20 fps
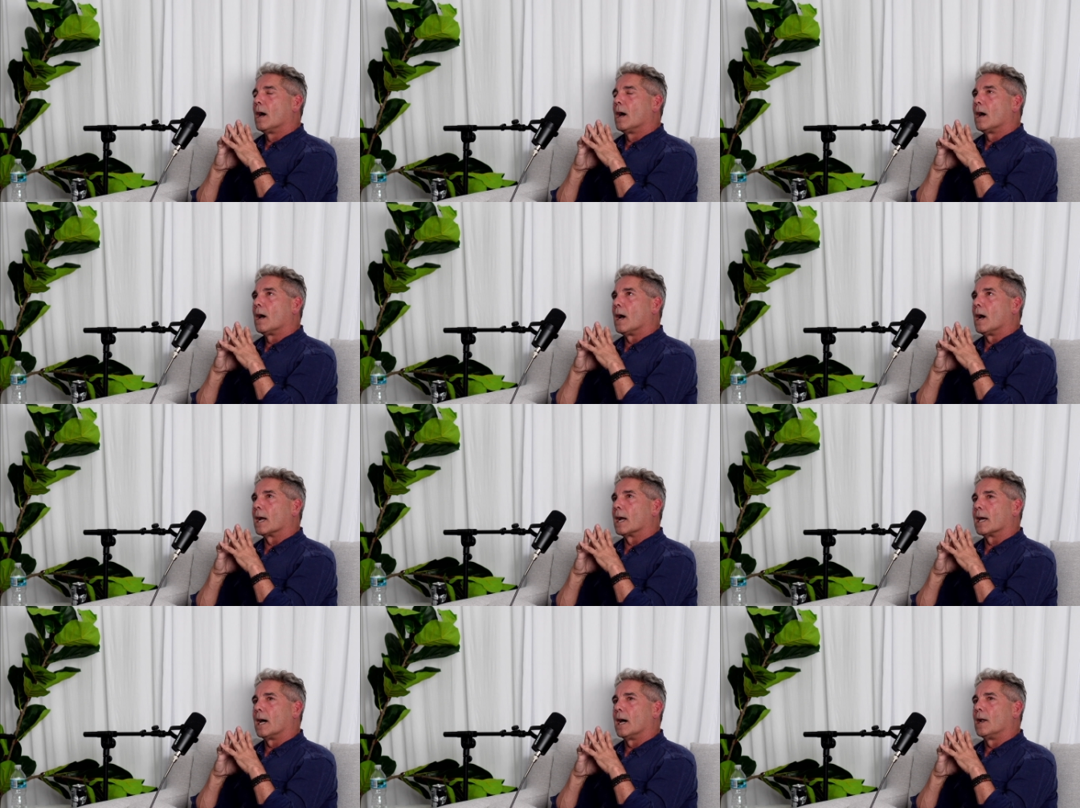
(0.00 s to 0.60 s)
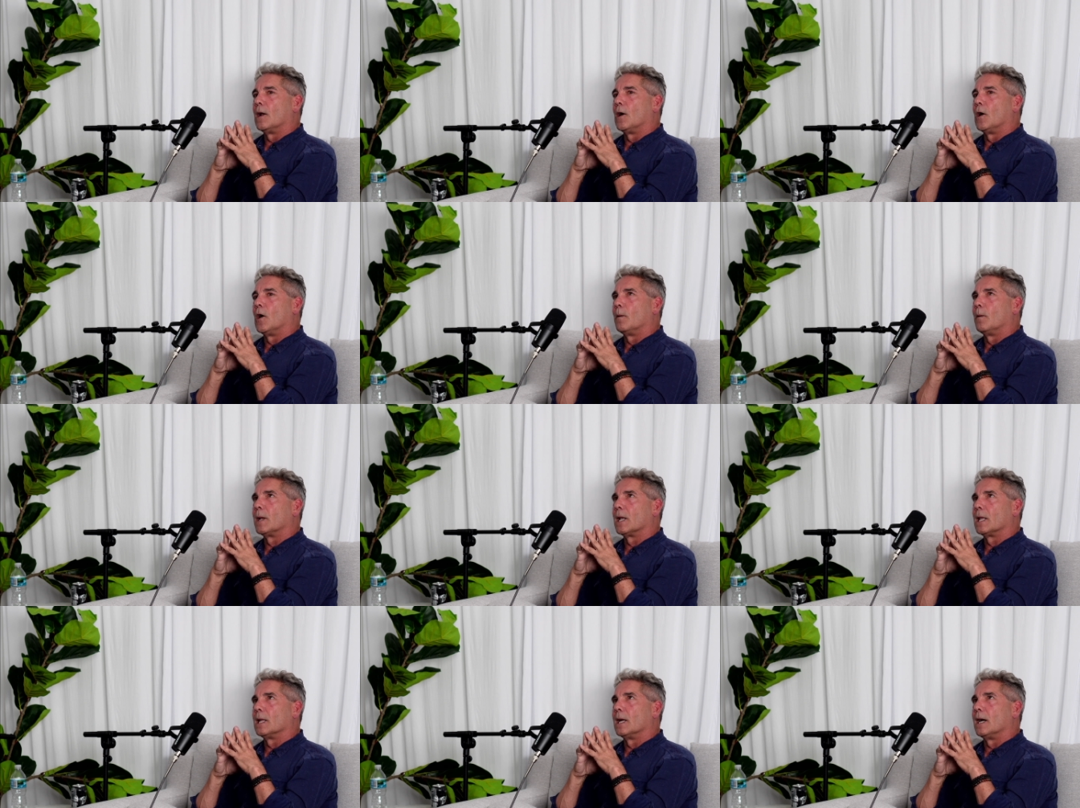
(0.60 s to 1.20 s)
I got home at
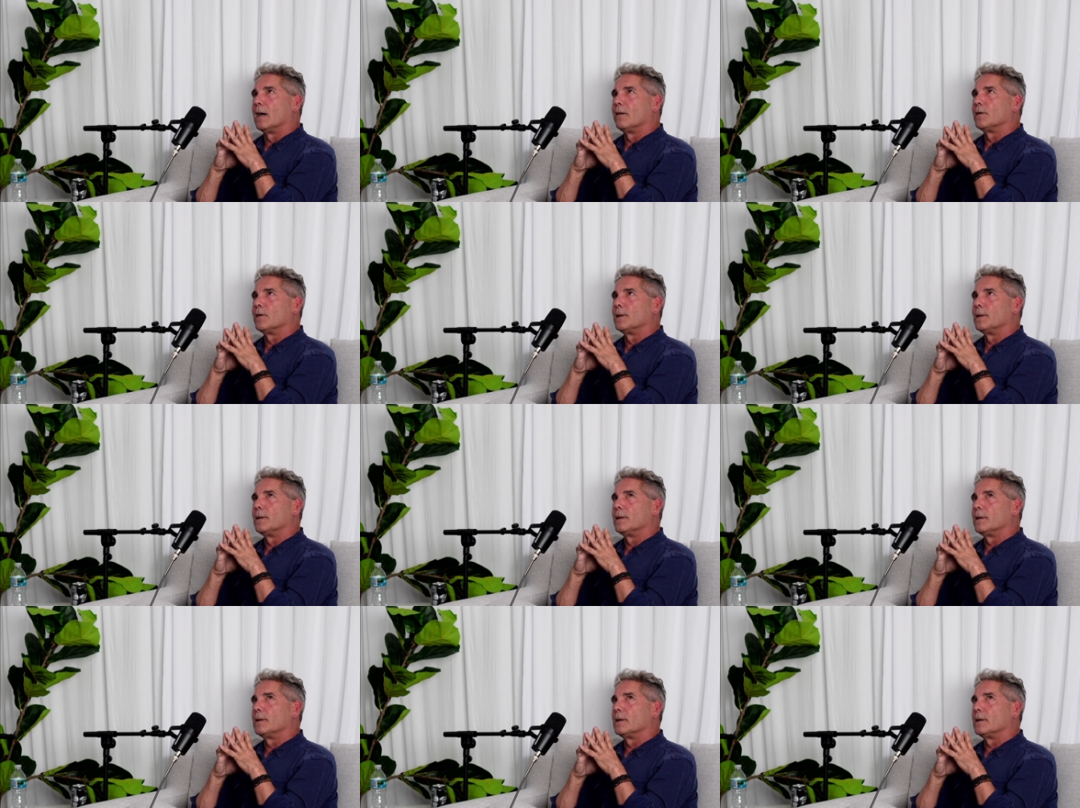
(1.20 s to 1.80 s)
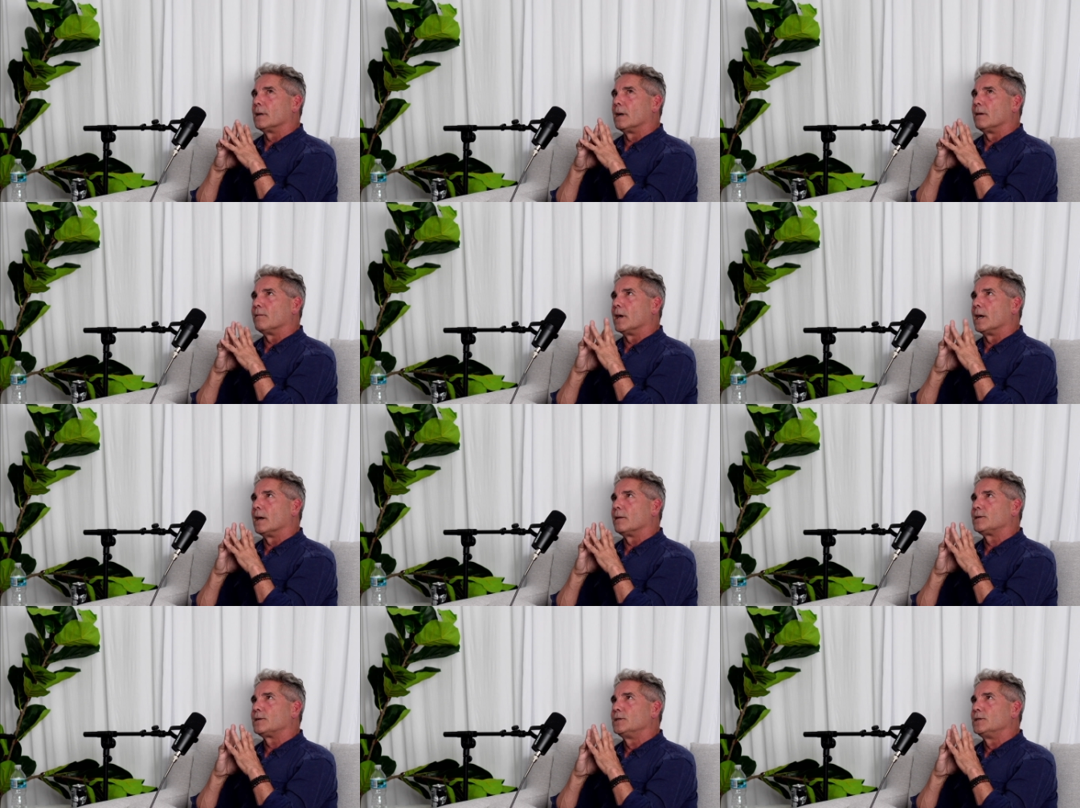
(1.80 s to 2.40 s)
11. I've
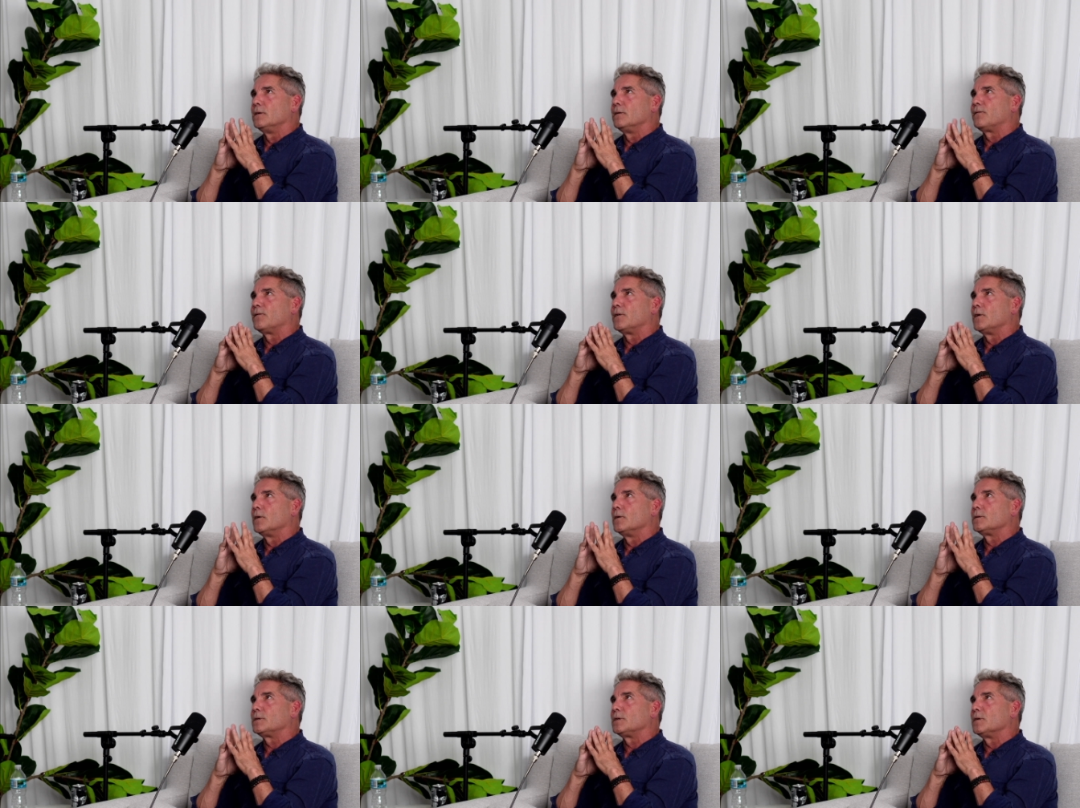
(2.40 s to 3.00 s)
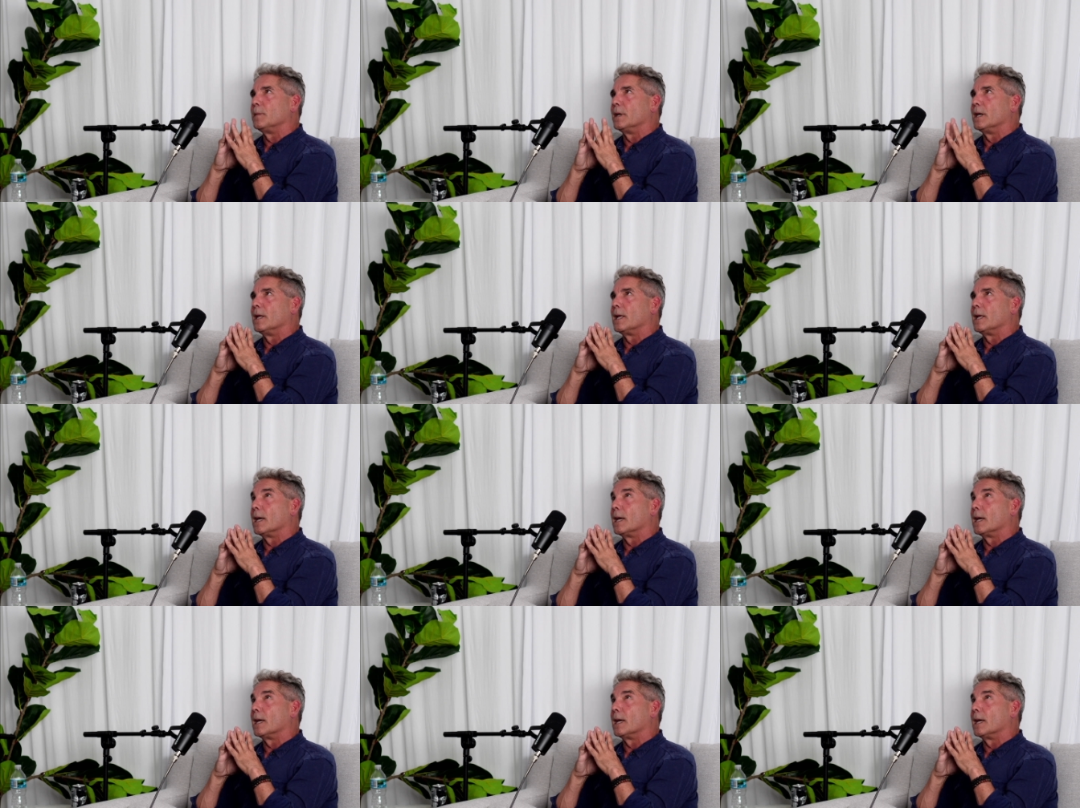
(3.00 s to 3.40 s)
had too many.